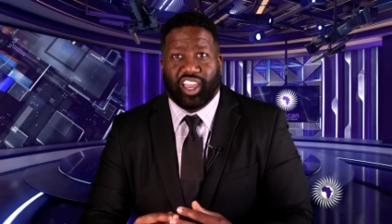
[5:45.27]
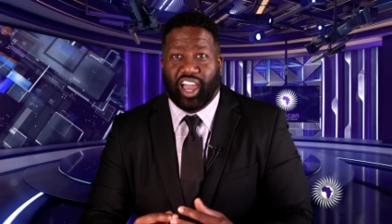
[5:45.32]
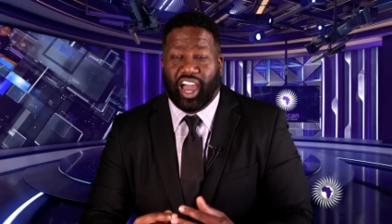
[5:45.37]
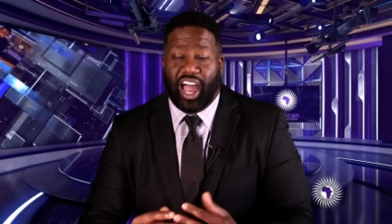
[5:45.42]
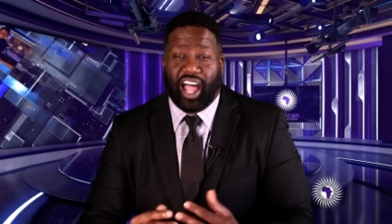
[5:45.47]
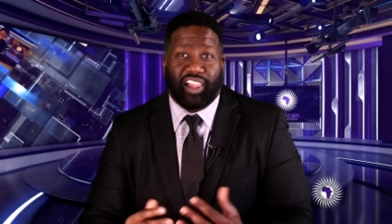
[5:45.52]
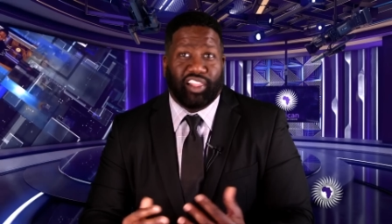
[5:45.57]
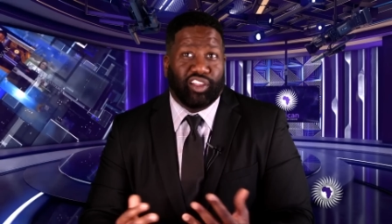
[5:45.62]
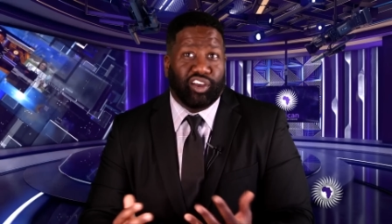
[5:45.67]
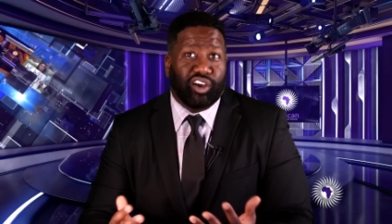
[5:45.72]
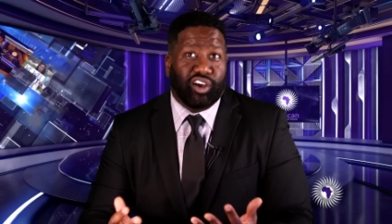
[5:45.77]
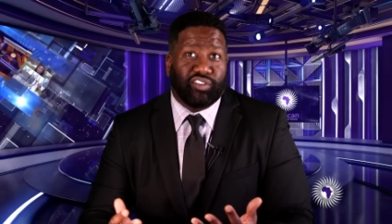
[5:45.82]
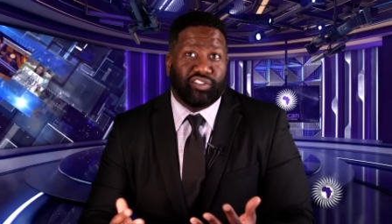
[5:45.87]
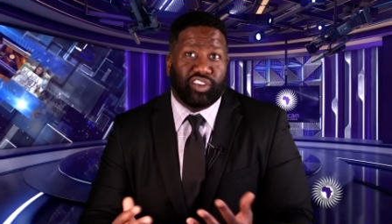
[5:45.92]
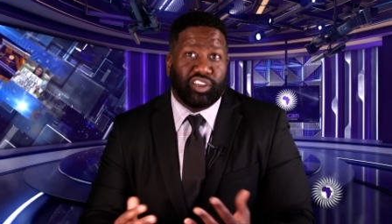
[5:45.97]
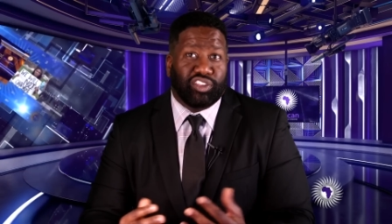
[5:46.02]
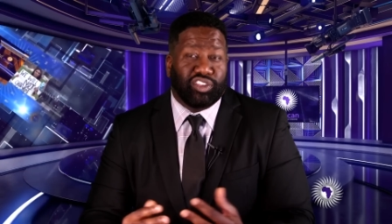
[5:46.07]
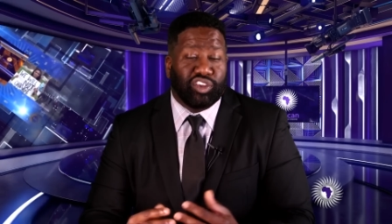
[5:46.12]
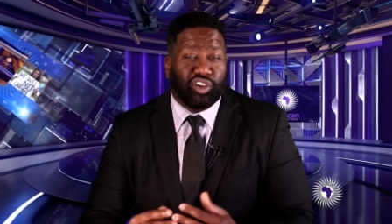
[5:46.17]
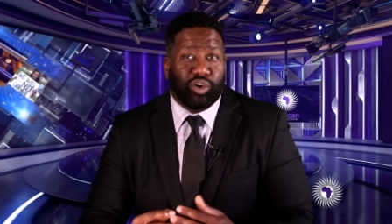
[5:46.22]
I loved
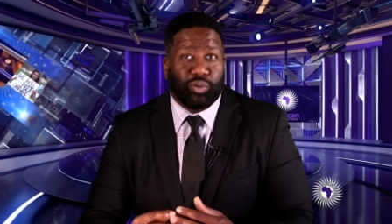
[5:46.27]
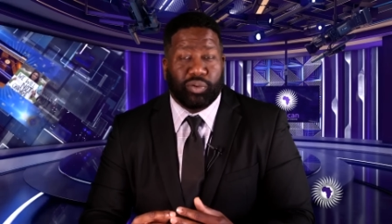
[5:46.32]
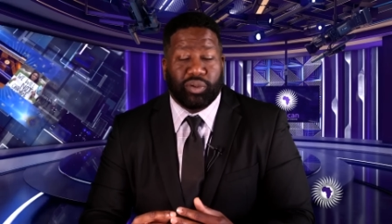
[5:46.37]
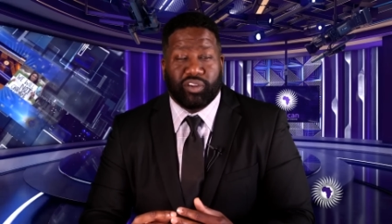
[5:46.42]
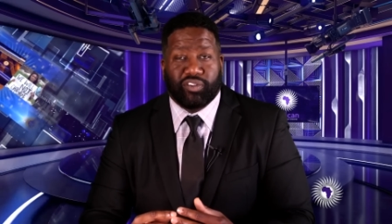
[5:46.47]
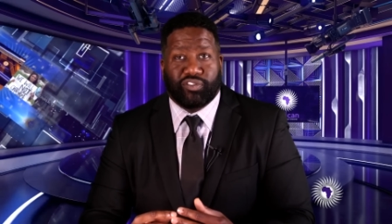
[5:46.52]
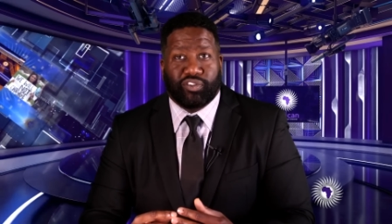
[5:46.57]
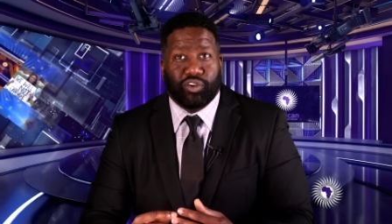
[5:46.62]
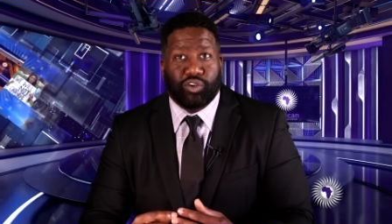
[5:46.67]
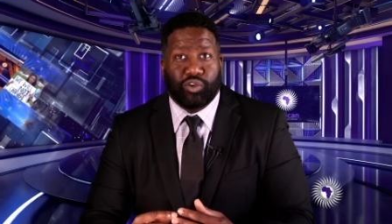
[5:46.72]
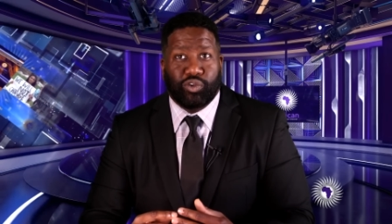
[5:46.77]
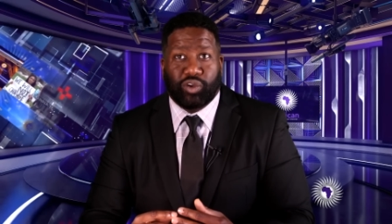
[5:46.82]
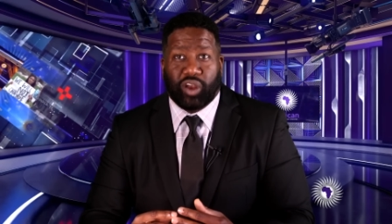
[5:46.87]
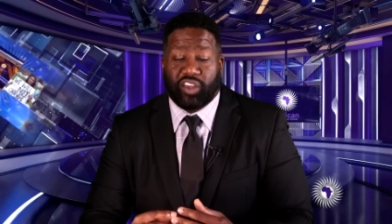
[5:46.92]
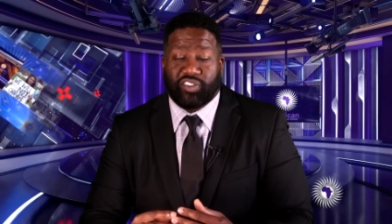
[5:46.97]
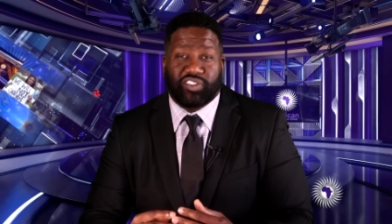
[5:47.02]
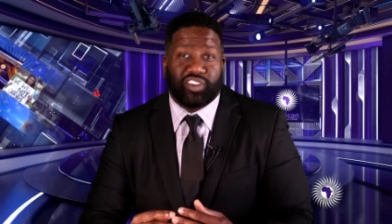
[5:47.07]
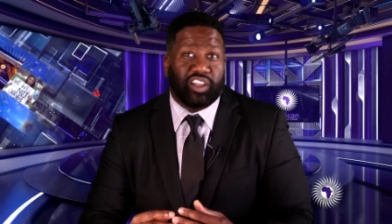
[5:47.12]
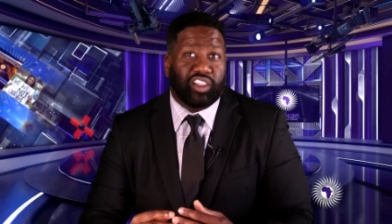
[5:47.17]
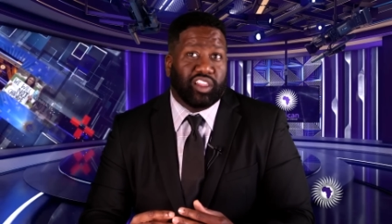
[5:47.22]
Ethiopian food. I
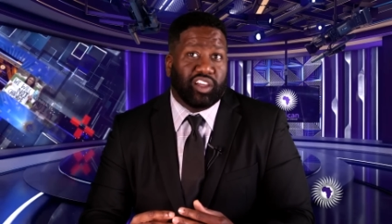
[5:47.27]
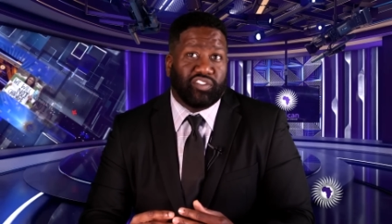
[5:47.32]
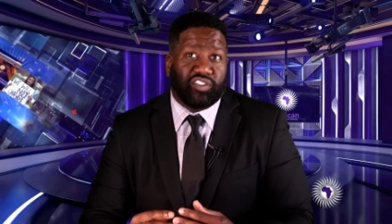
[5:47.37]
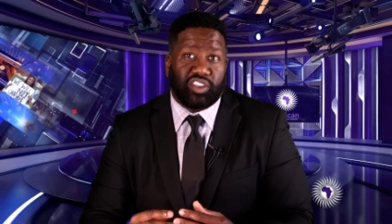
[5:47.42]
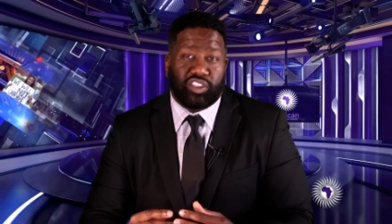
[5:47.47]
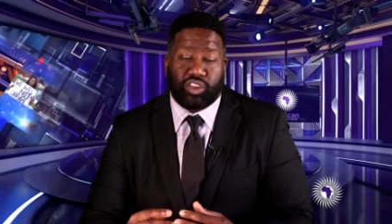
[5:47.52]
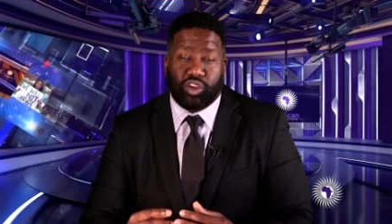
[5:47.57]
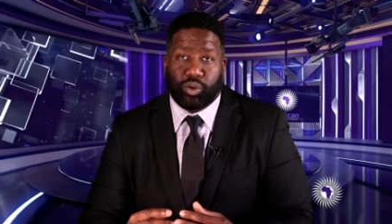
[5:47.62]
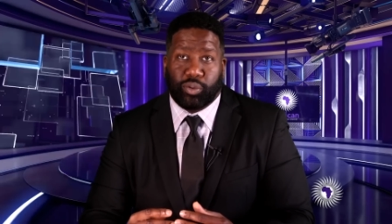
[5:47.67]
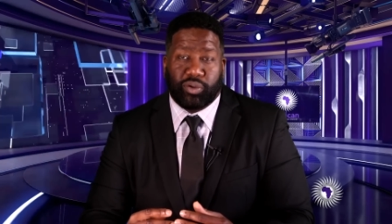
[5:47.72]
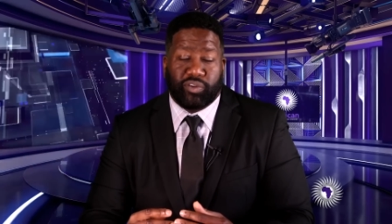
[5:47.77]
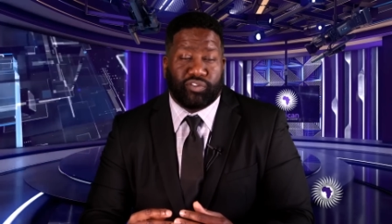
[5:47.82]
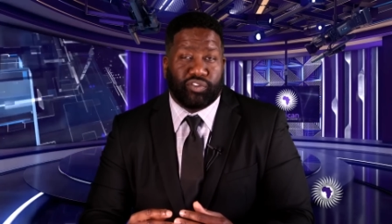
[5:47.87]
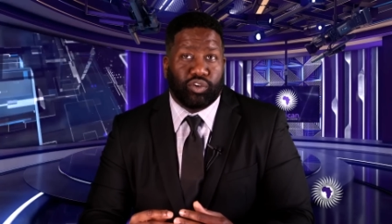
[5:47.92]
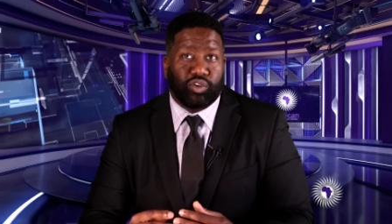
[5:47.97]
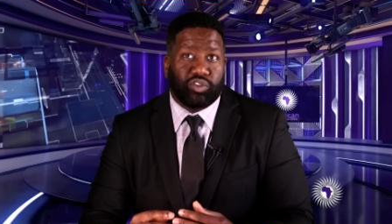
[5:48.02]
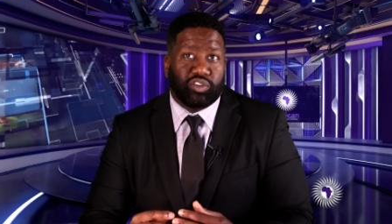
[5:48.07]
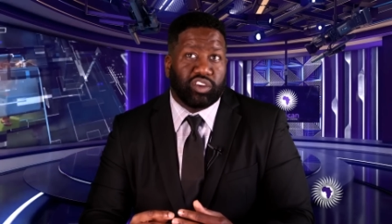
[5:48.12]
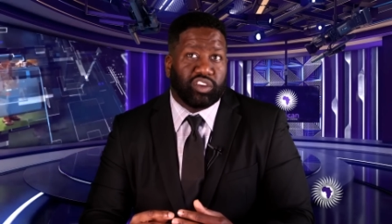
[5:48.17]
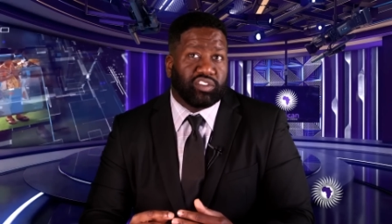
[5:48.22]
still love Ethiopian
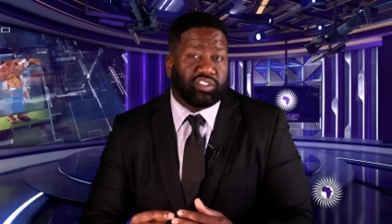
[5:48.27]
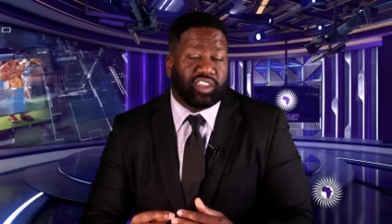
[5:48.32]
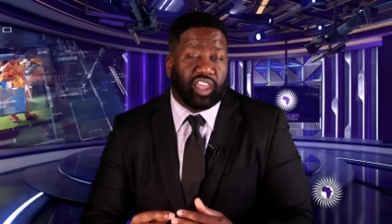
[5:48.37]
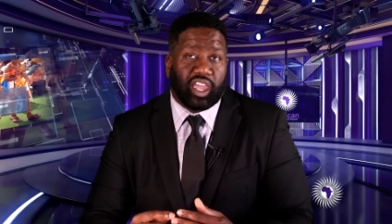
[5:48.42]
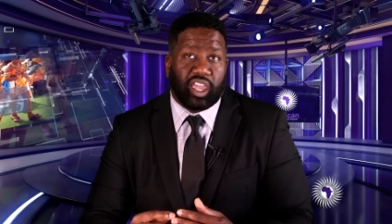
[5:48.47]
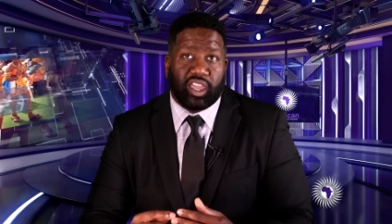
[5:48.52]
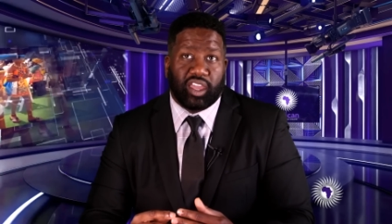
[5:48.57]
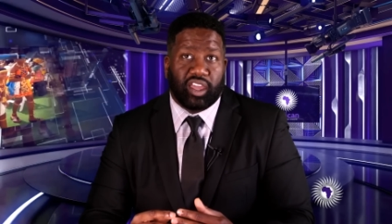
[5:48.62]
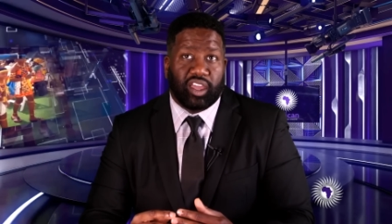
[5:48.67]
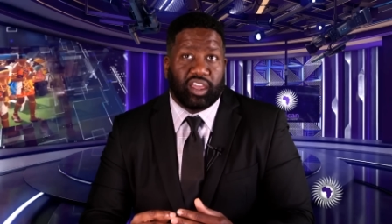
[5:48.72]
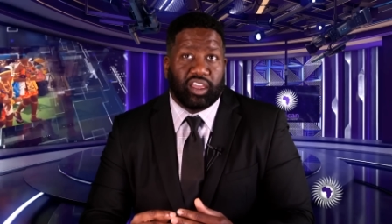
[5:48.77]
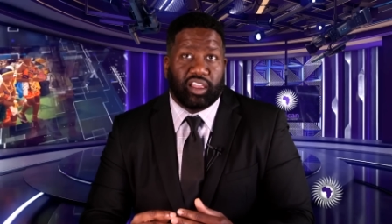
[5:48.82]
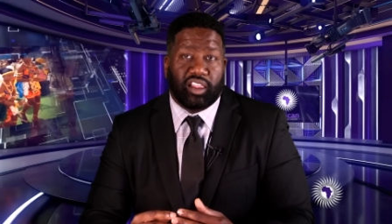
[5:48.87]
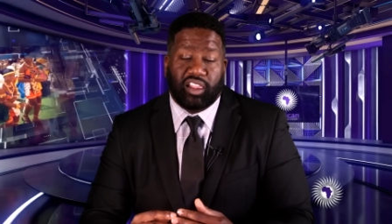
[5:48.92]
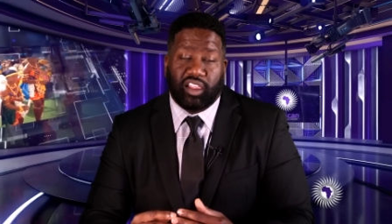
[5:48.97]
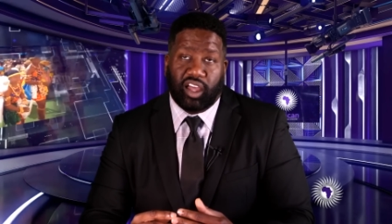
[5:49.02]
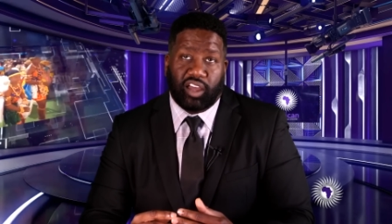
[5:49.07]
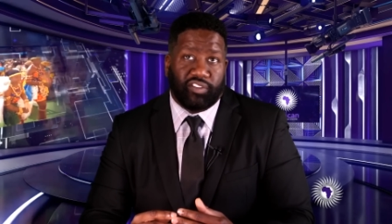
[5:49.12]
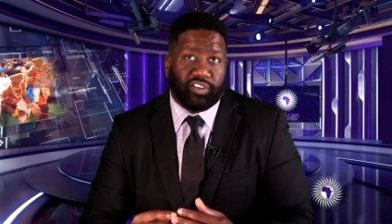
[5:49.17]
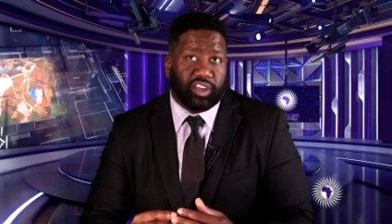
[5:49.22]
food to this day.
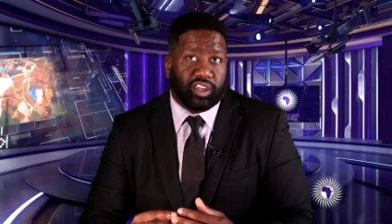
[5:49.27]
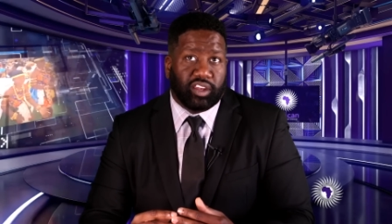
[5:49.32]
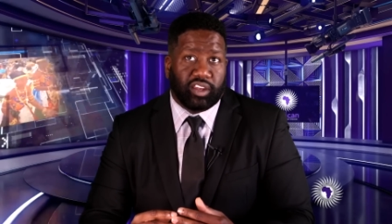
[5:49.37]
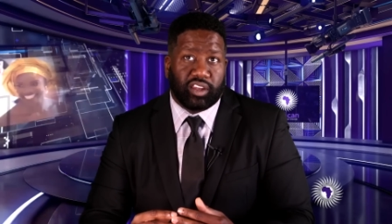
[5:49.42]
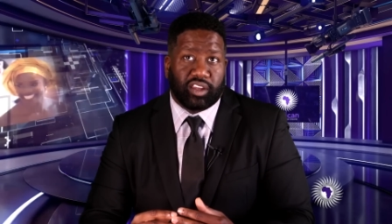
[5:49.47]
Love it.